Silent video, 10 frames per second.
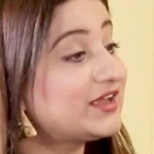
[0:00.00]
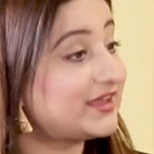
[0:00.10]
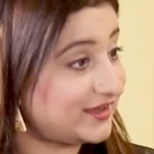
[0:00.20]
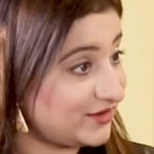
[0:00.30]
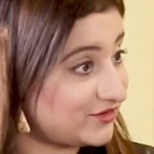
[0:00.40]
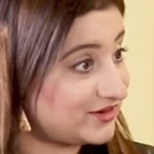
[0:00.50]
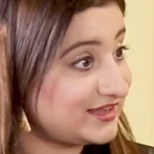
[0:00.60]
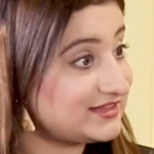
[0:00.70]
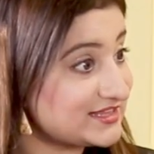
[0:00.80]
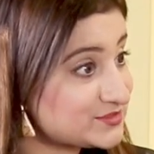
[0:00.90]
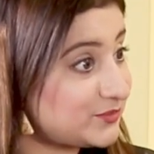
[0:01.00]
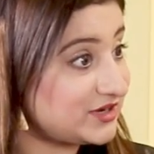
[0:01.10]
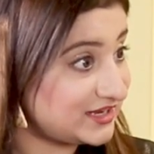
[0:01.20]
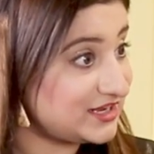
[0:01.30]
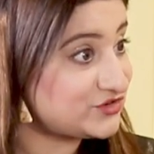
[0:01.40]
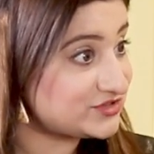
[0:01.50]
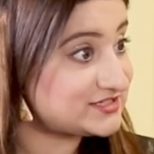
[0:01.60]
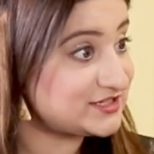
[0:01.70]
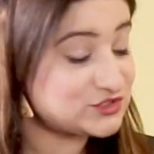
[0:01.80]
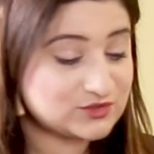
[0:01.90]
Okay, all right. That's pretty
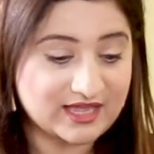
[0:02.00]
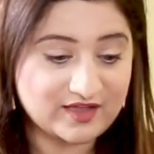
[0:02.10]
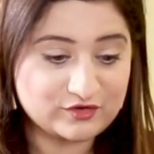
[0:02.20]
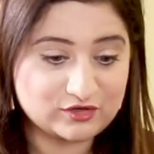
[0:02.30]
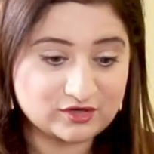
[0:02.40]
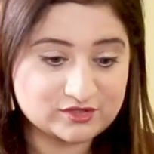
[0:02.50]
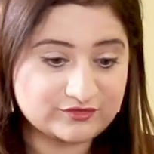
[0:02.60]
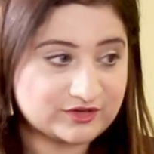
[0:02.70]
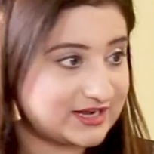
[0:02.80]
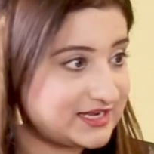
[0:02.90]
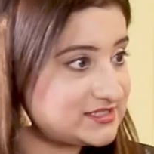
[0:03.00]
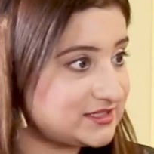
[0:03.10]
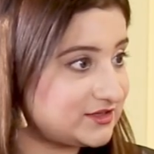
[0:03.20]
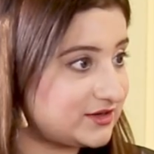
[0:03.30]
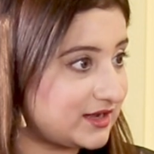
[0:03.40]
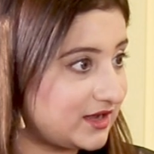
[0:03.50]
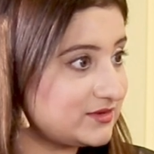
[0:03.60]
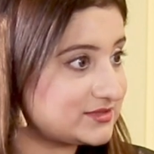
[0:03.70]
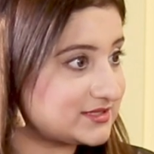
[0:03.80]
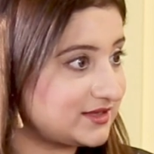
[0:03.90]
interesting. So you have a lot of variety in your
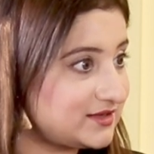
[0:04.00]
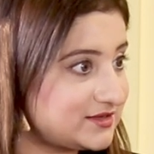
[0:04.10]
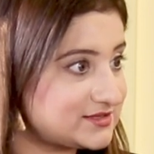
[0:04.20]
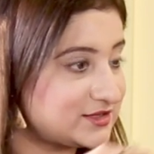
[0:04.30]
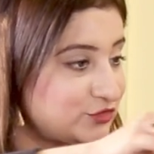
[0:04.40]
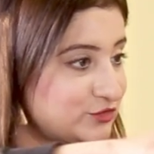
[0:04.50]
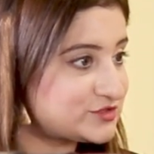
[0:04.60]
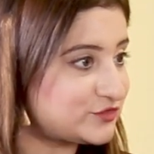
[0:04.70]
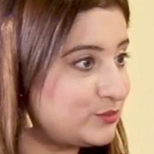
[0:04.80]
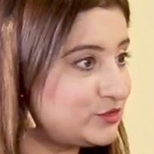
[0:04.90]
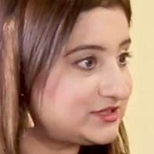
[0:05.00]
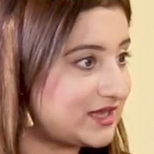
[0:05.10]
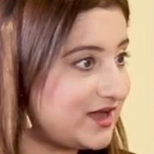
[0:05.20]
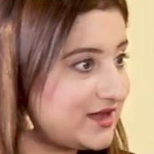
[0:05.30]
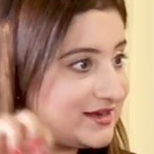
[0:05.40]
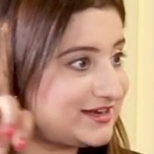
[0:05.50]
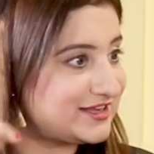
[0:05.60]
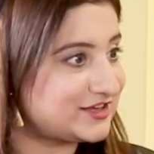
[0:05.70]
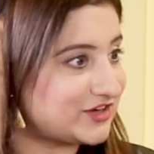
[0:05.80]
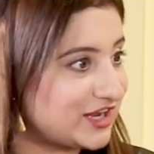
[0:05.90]
house. yeah? Yes. Roots from Multan
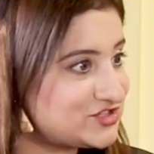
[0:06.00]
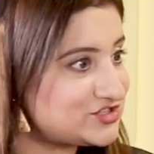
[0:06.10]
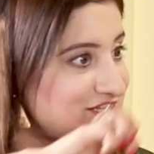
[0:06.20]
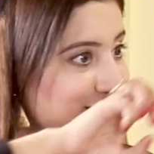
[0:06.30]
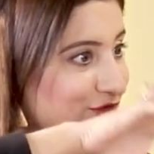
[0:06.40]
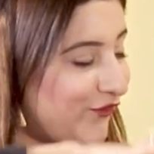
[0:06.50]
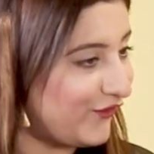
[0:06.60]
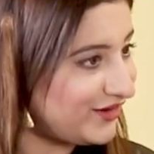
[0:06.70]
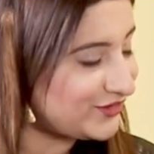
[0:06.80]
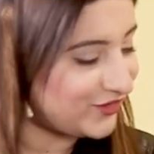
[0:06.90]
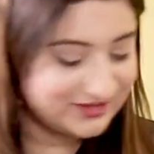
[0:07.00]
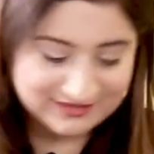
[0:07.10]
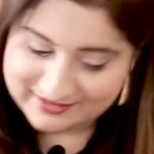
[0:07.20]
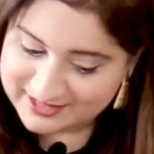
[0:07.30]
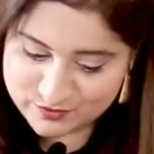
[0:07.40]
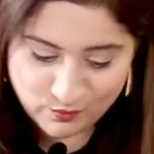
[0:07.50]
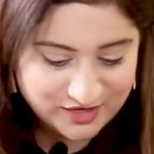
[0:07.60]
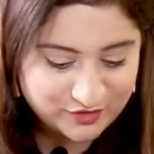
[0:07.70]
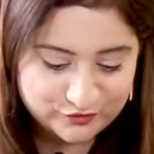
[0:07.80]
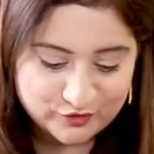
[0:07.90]
and Karachi and Lahore and all of that. That's
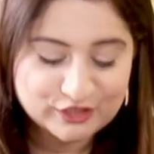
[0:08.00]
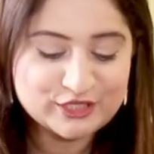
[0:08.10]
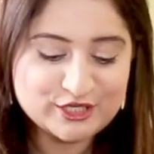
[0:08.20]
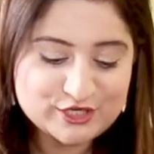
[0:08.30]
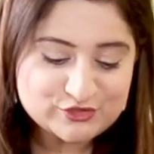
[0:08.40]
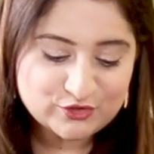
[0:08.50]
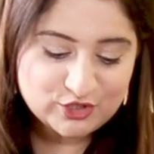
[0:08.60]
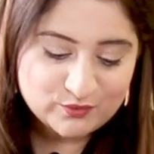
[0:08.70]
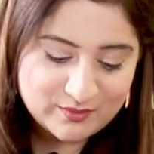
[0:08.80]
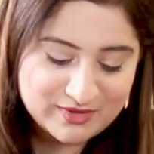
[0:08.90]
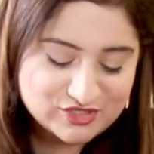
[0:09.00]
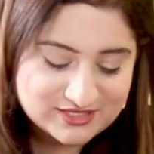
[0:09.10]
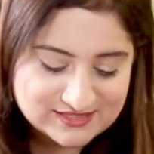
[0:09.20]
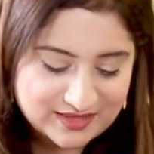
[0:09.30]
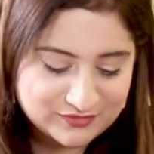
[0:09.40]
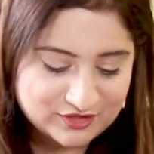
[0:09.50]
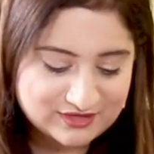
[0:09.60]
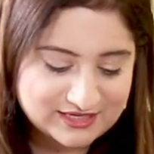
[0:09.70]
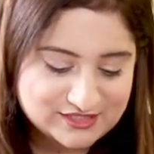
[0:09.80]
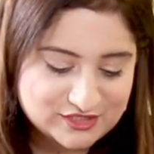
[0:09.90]
wonderful. So you were mentioning something
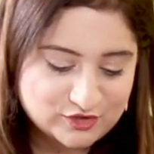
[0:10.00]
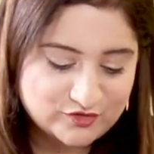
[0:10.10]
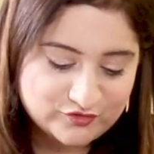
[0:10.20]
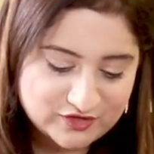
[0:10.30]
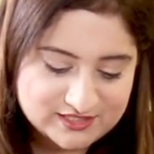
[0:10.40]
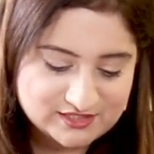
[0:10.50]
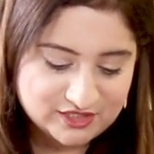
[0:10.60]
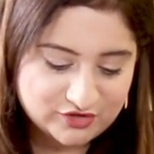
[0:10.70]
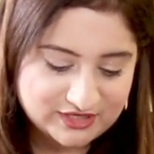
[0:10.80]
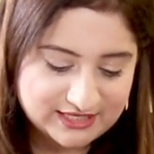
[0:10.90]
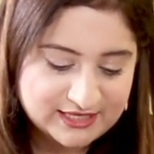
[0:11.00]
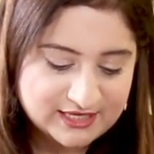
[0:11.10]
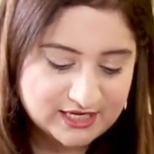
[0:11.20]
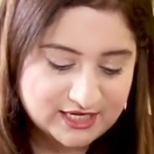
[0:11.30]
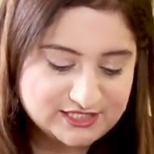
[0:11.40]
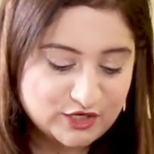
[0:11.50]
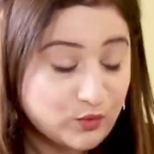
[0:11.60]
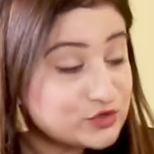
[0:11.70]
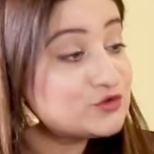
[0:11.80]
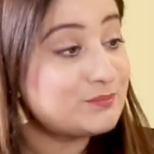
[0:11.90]
related to your first degree uh,
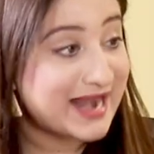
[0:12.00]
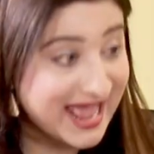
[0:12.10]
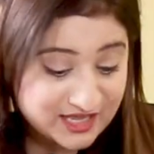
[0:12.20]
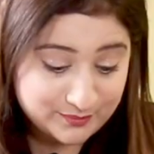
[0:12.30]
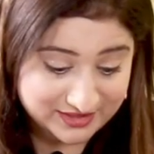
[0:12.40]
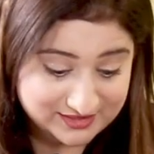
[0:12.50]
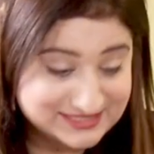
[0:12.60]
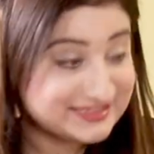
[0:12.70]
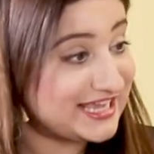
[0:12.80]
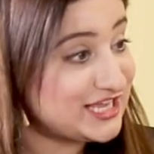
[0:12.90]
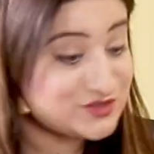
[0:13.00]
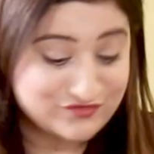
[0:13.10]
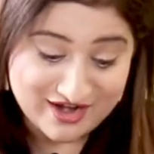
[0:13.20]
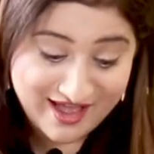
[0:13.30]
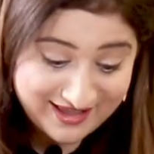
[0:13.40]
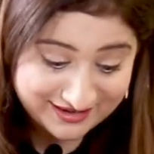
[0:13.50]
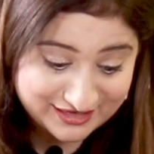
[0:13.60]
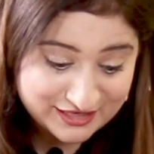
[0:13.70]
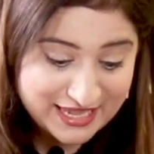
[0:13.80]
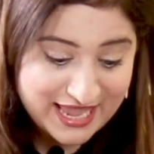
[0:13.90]
Taekwondo black belt at the age of
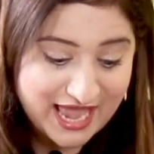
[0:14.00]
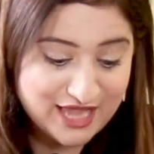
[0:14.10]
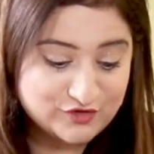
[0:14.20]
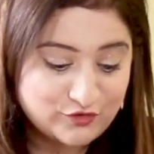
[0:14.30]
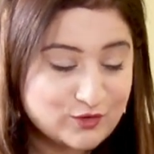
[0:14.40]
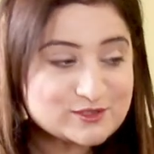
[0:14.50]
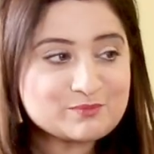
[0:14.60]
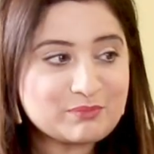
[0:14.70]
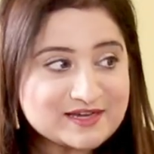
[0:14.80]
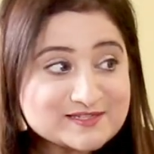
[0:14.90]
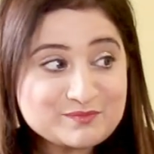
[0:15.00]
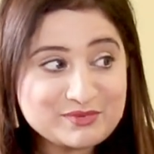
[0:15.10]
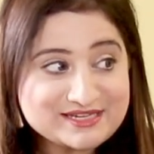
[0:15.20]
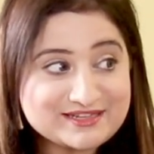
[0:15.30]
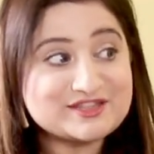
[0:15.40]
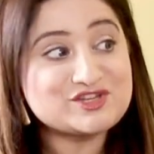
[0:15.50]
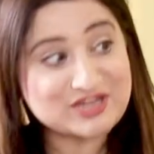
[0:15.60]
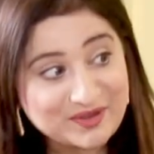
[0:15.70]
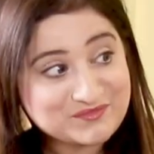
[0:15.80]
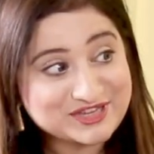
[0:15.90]
nine. And you've also participated in the
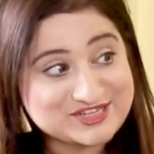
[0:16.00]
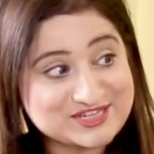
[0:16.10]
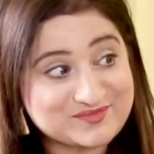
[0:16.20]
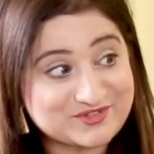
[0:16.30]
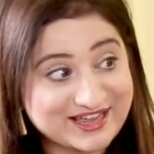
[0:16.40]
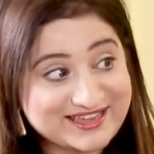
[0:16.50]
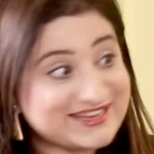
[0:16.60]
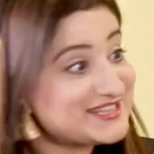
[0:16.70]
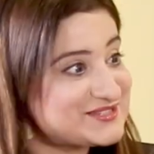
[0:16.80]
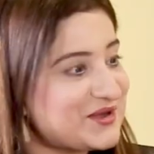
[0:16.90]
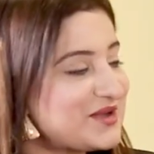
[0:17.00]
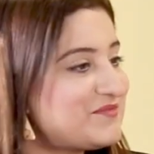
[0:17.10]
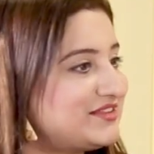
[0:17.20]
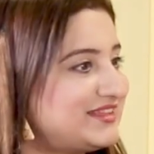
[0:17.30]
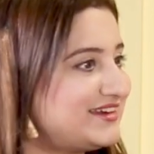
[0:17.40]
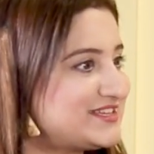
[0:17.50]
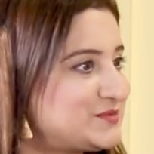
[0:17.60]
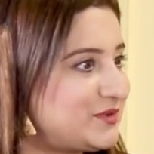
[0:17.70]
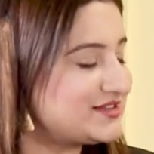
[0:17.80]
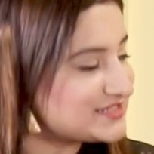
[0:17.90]
championship, right? Yes. Let's talk about that
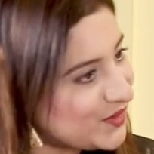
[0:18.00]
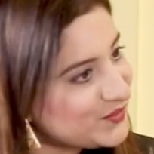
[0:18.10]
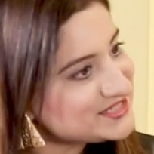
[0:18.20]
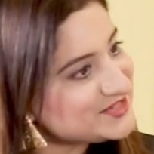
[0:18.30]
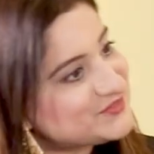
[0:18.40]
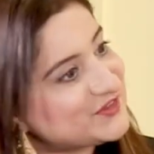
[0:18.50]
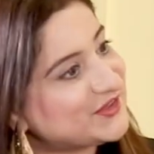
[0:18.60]
experience. How was it for